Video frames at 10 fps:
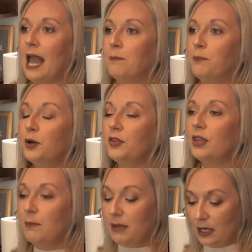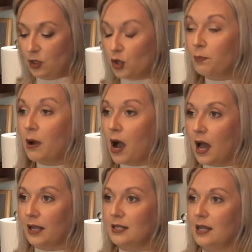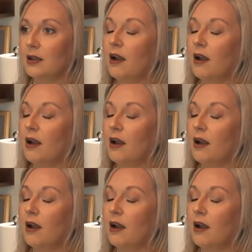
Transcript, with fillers: and put them in your pot,